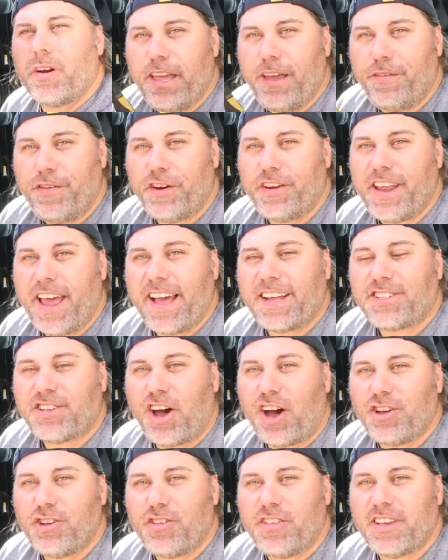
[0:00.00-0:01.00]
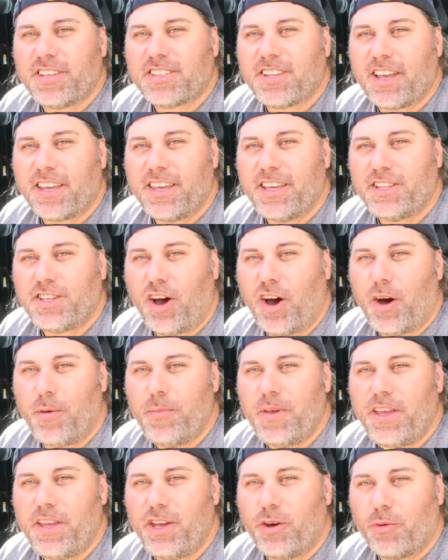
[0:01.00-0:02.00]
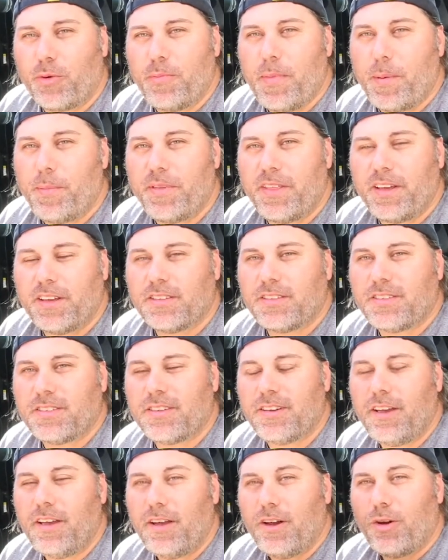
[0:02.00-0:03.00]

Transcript: If your dad taught you this like he taught me, you'll remember this.